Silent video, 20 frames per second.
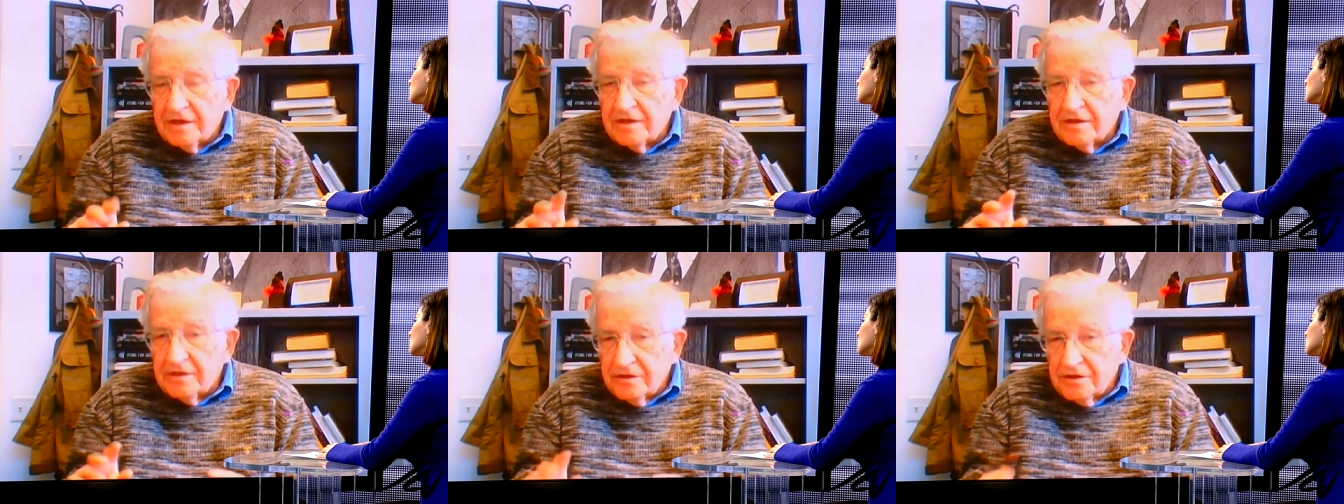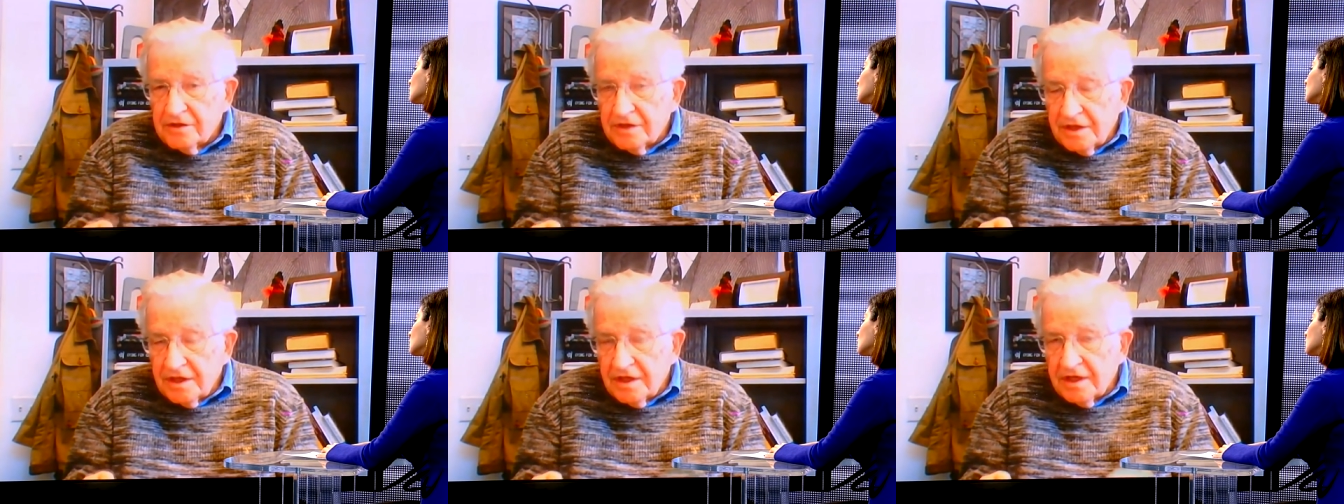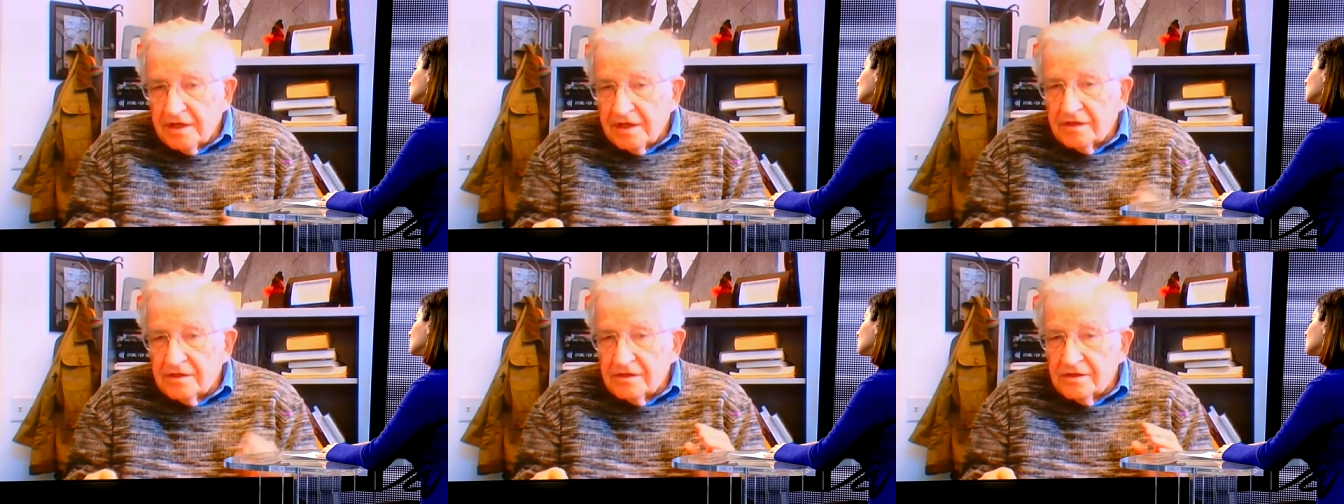
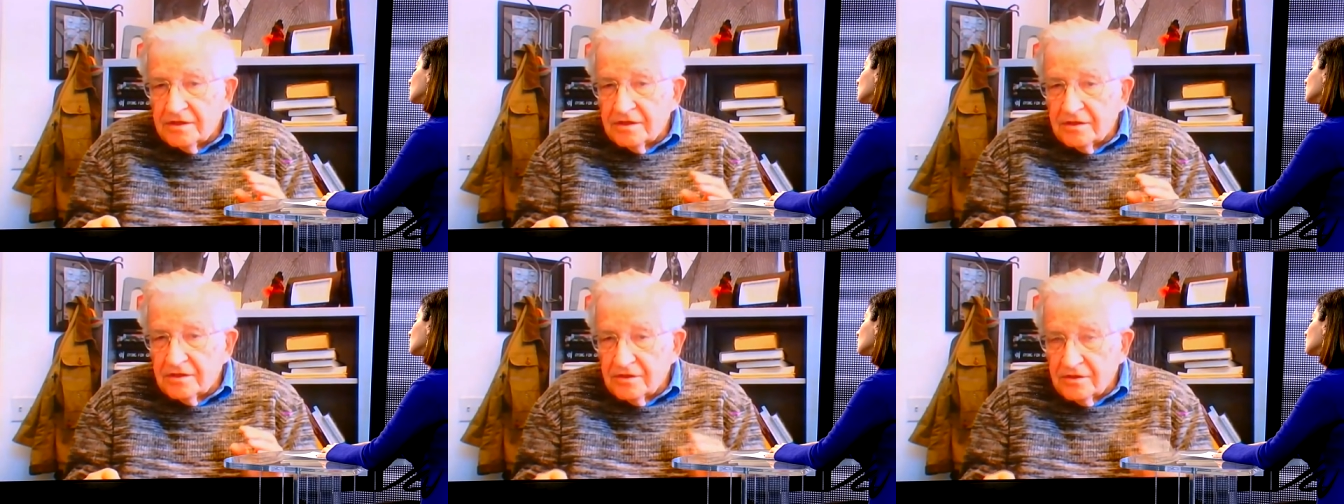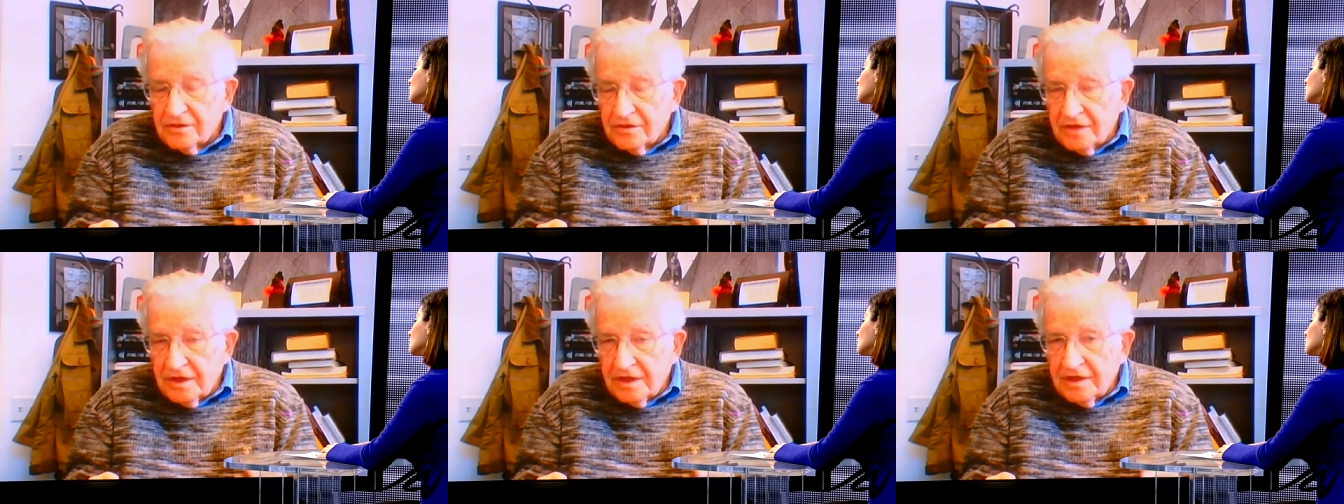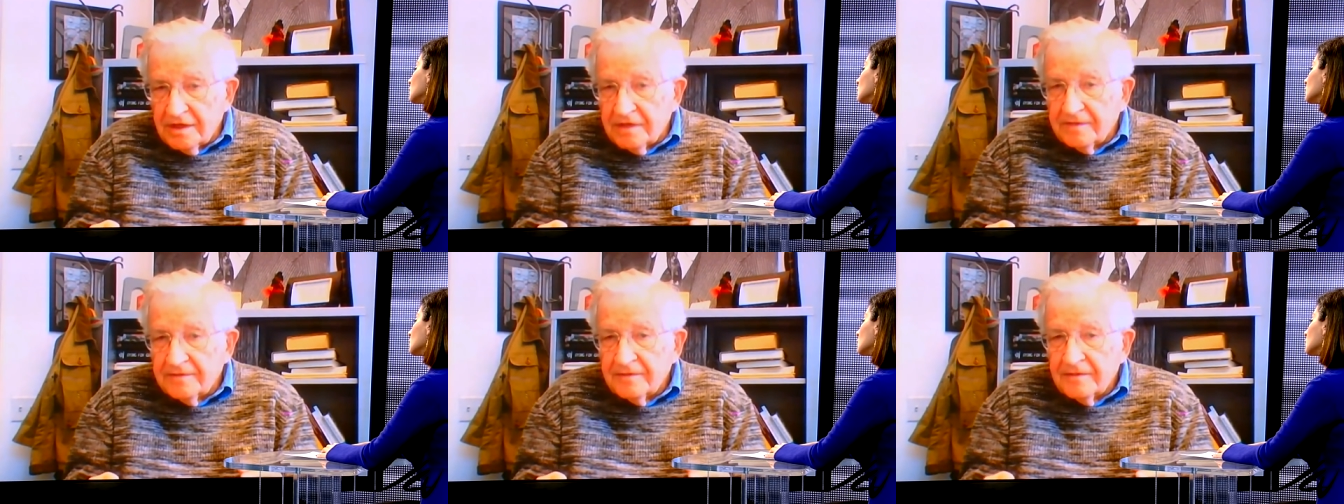Shiites and Sunni
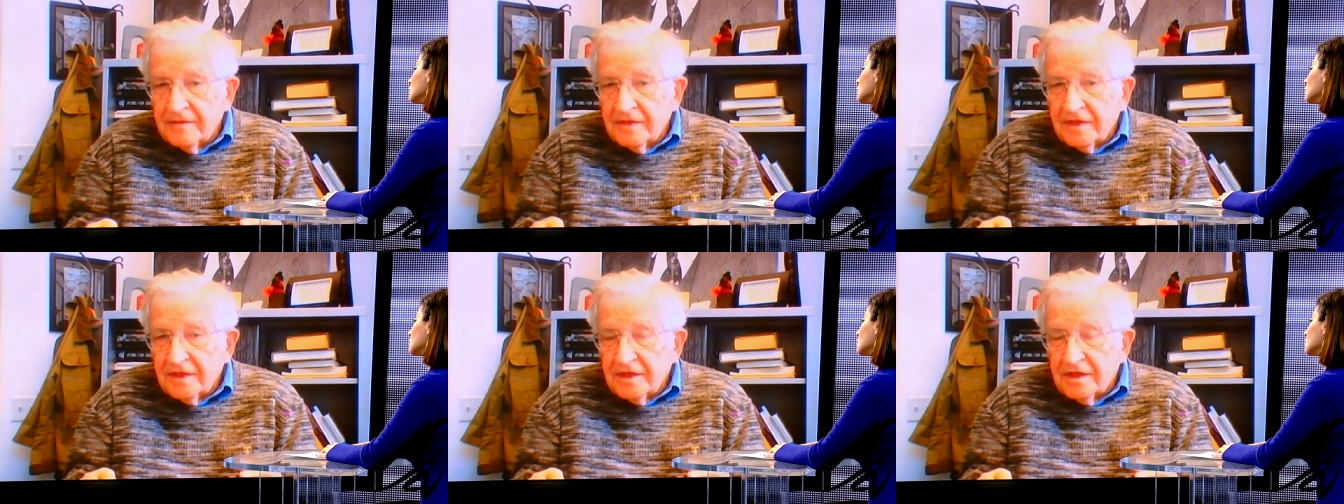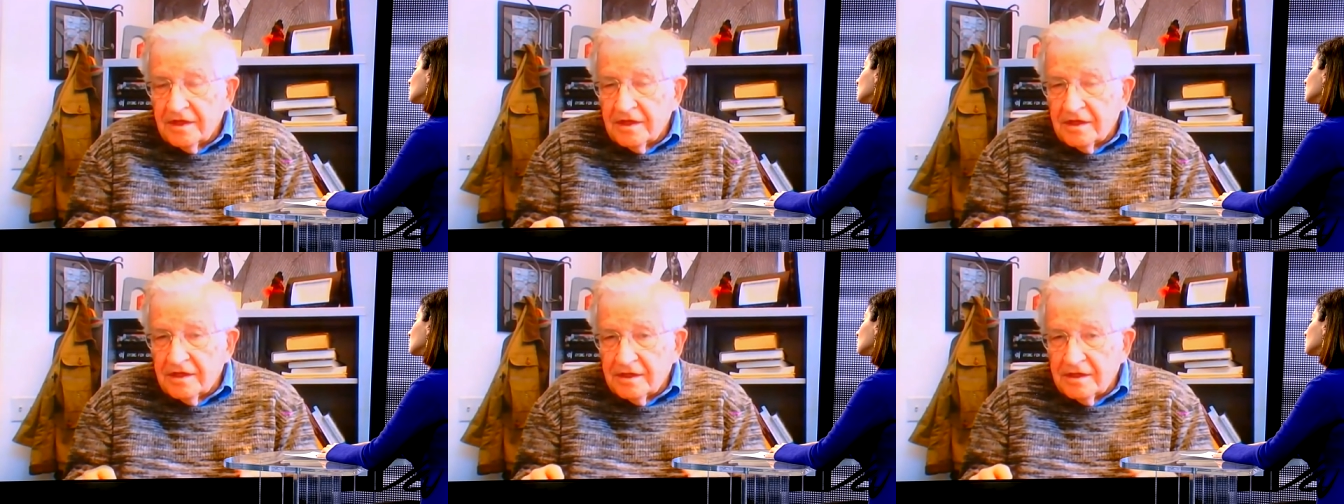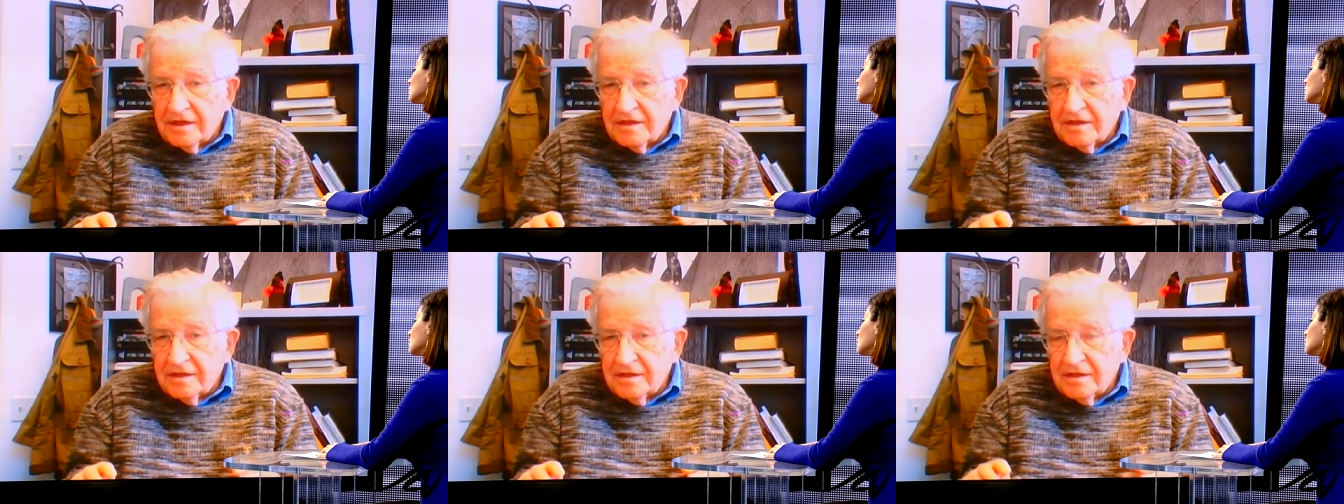uh,
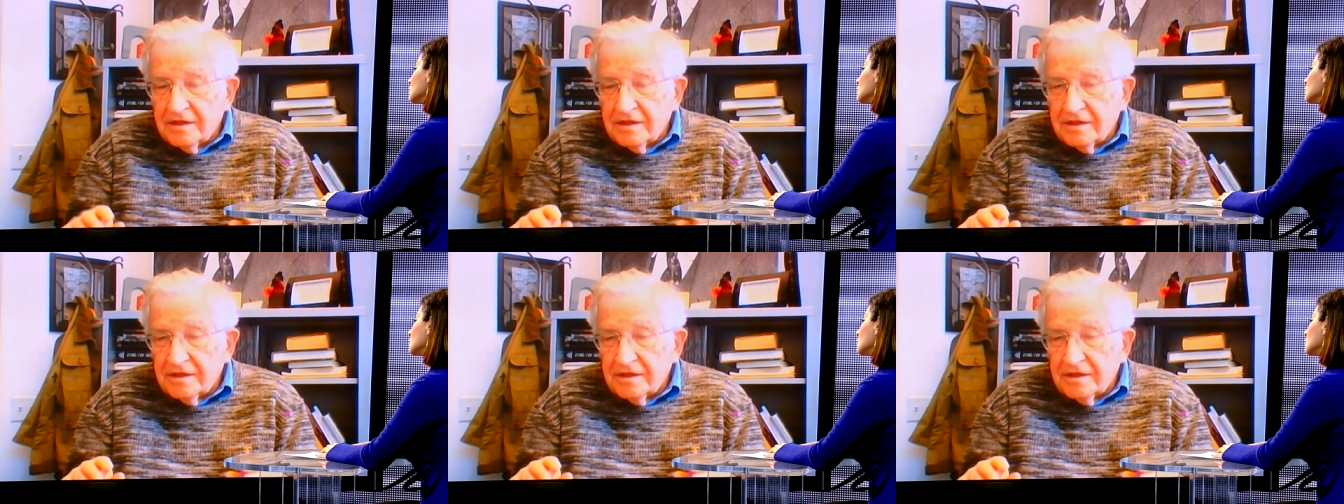in